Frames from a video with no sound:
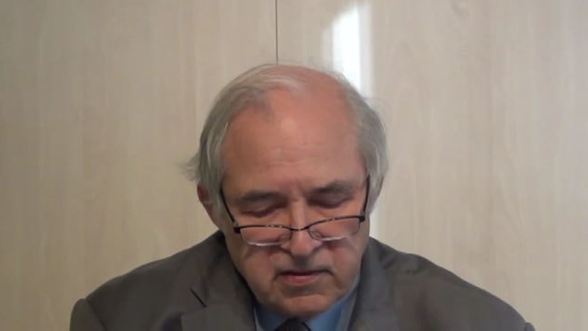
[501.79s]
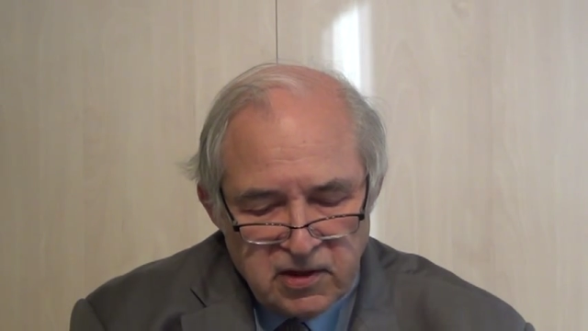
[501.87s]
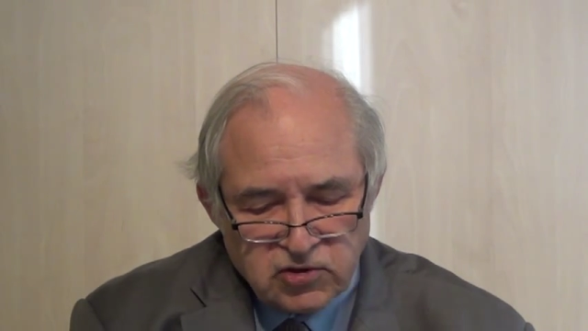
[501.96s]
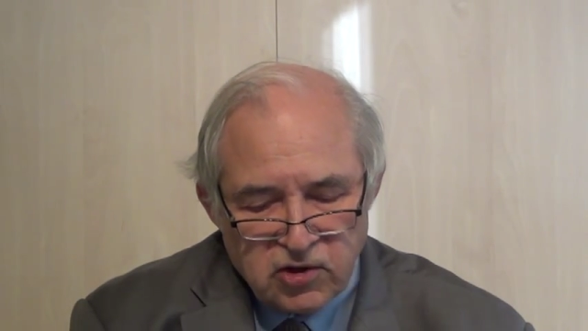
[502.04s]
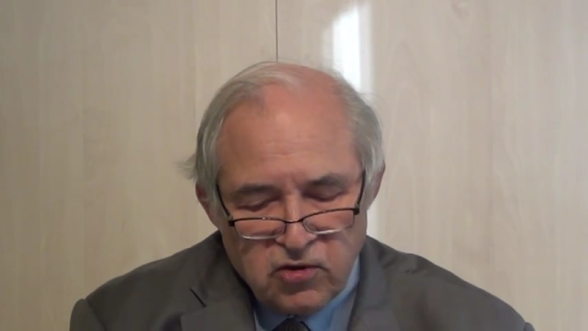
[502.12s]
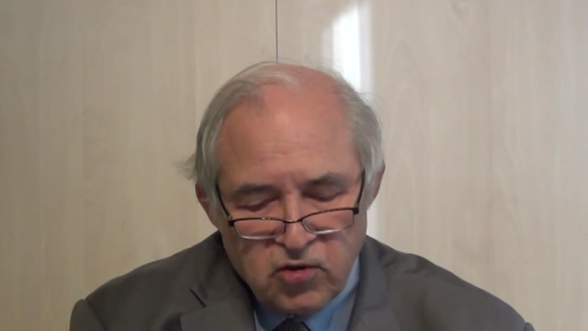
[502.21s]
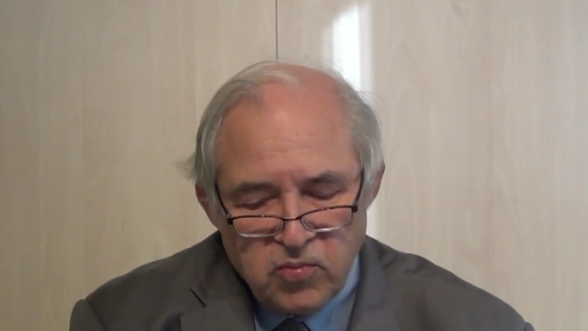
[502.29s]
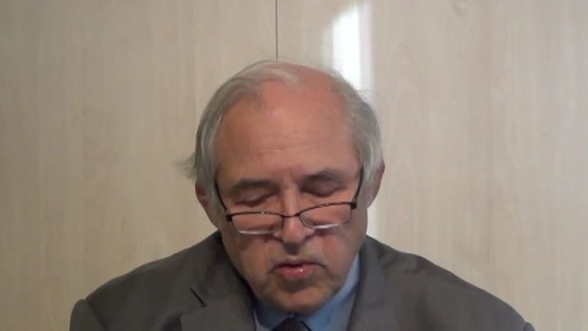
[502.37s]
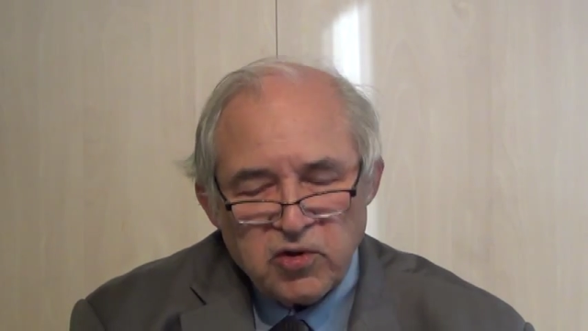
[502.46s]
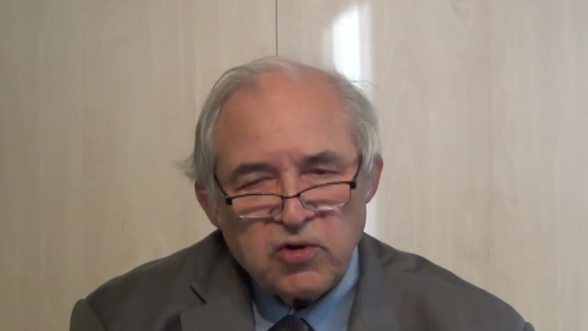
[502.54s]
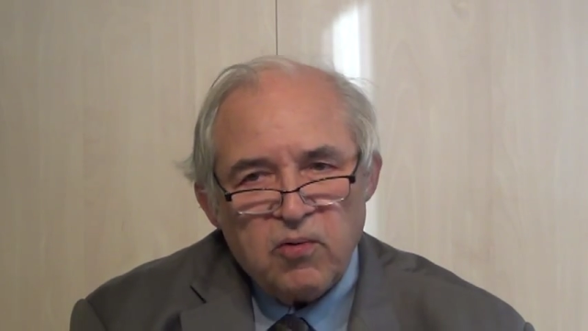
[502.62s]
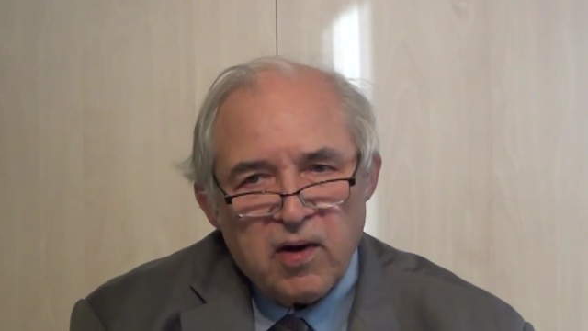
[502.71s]
Does the
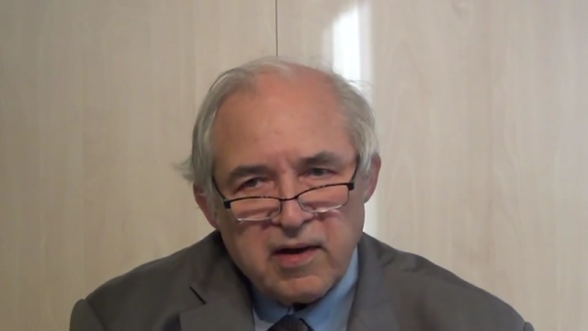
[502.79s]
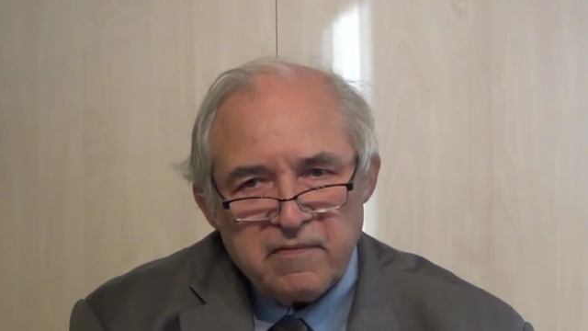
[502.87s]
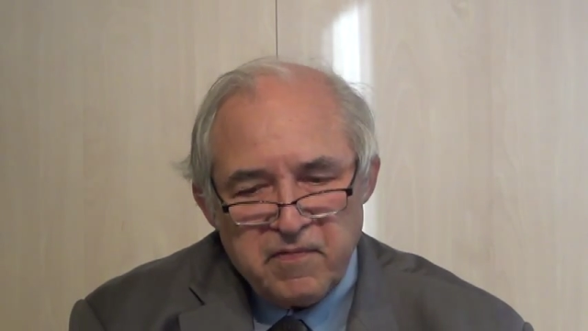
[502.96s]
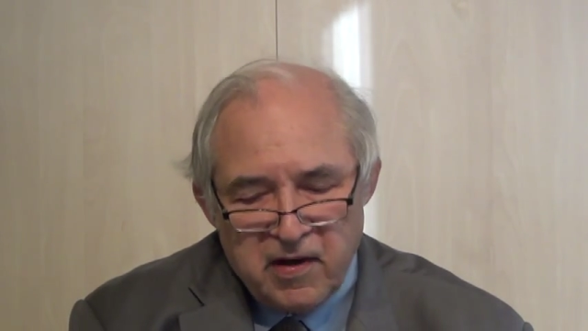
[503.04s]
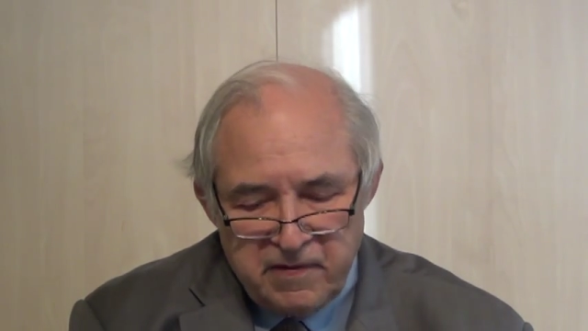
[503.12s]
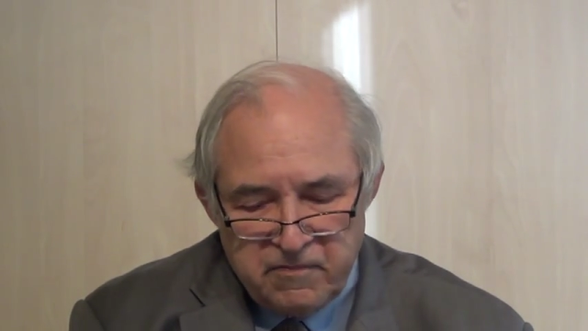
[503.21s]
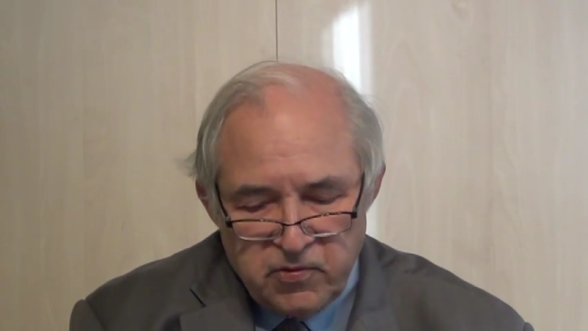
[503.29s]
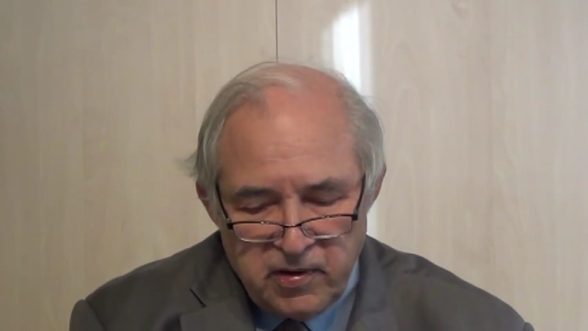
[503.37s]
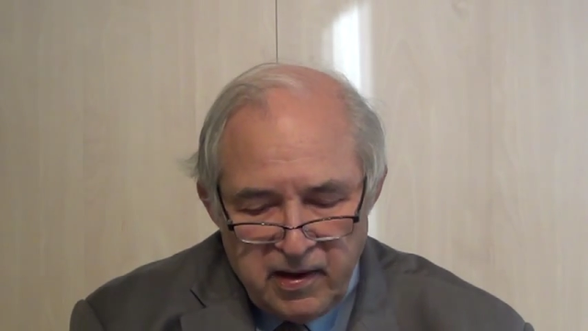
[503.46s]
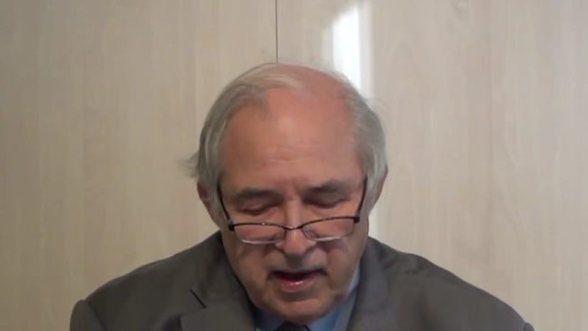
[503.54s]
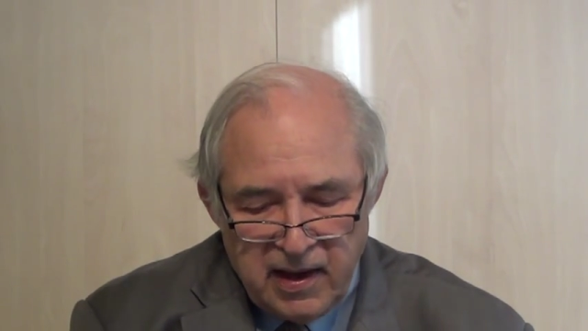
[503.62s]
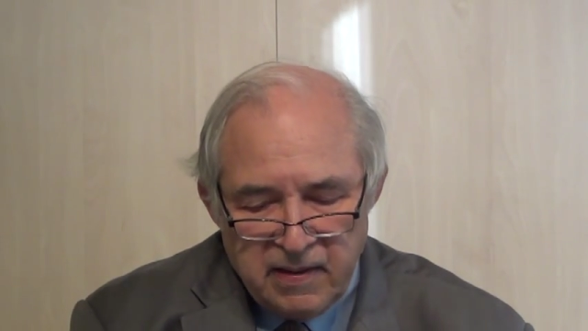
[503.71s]
homeowner qualify for
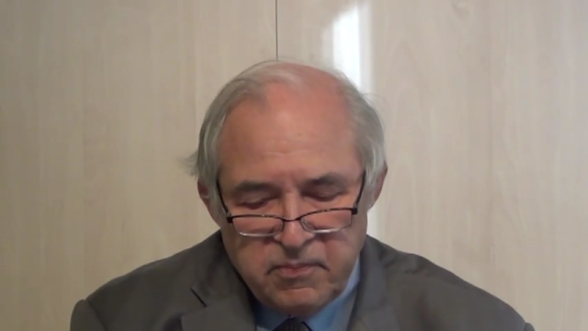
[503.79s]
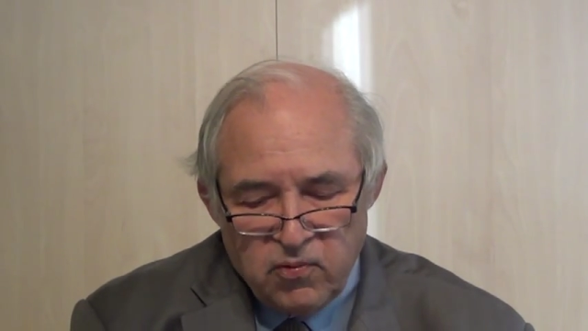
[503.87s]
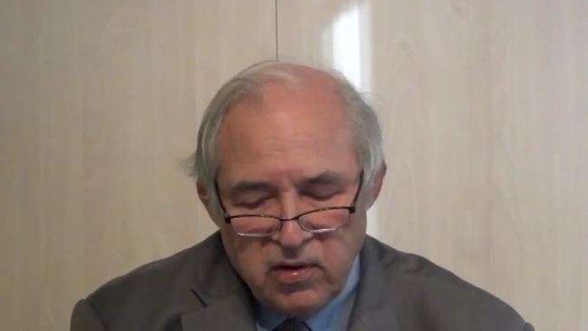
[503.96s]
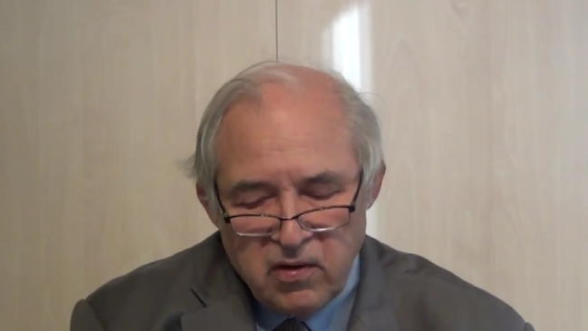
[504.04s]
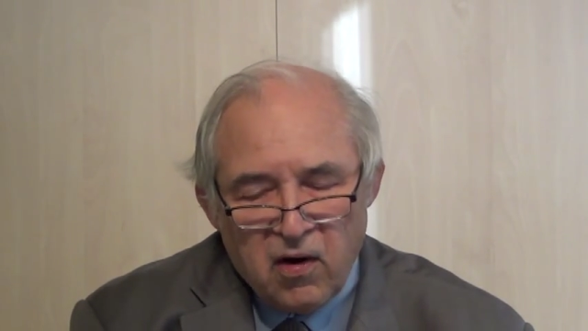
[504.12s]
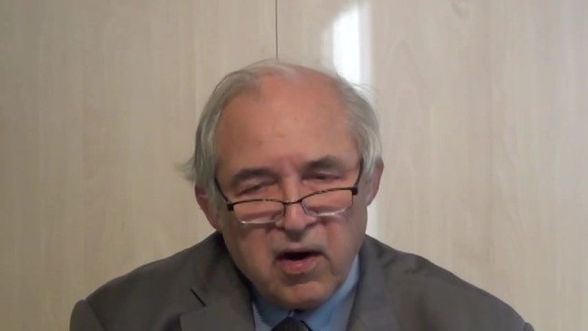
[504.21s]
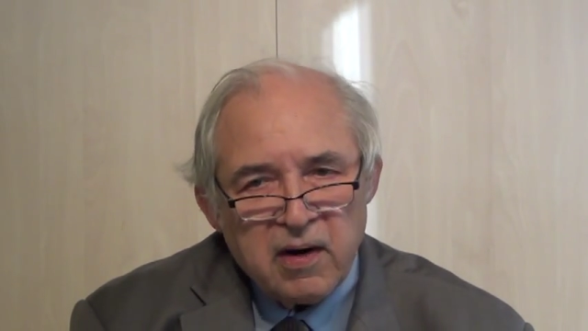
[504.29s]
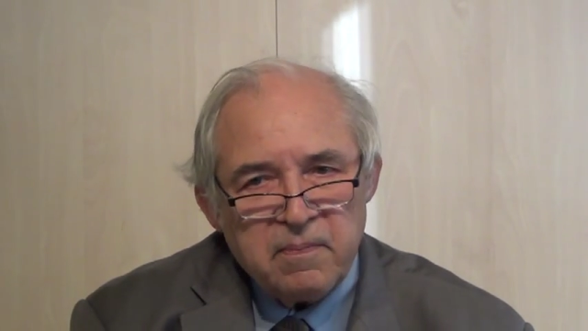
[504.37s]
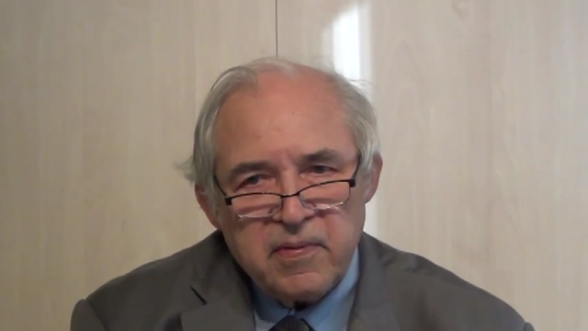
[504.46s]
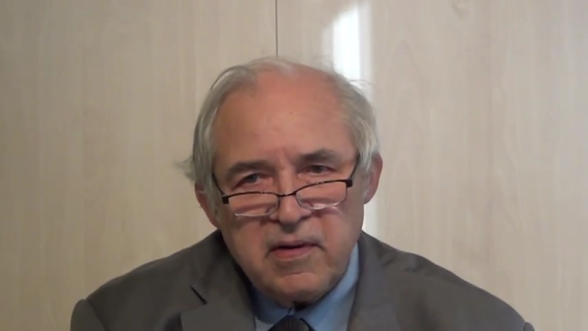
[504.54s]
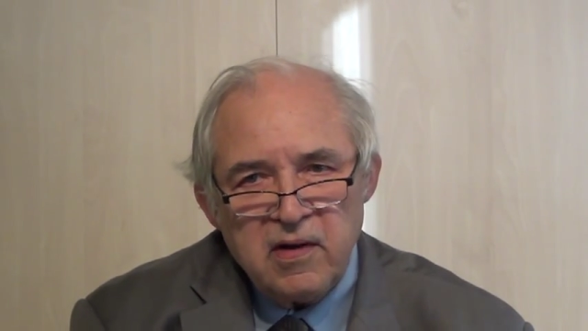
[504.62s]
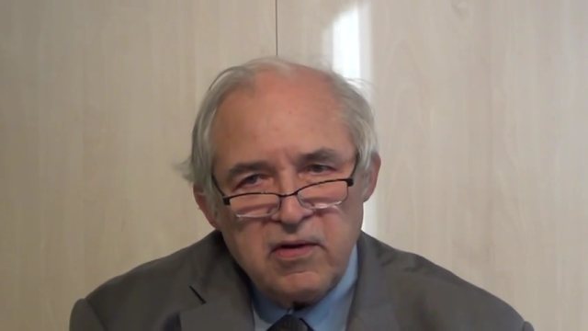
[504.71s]
a HAP or HARP